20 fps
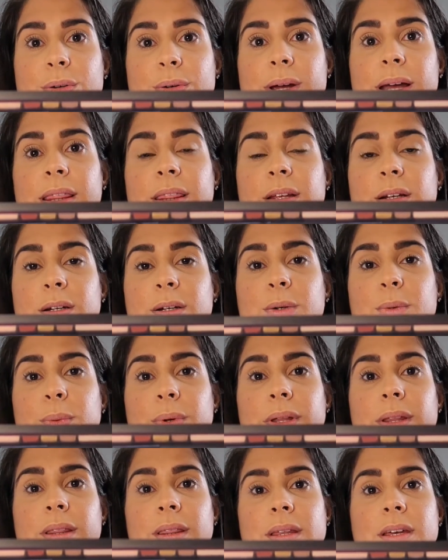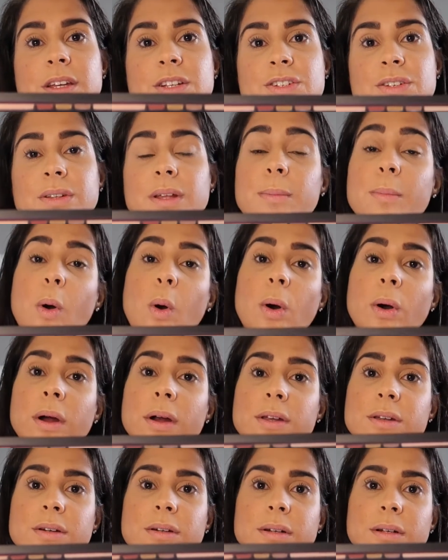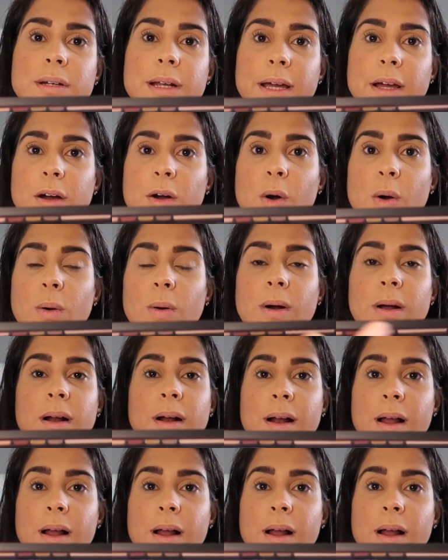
create the look with each of them or you can like go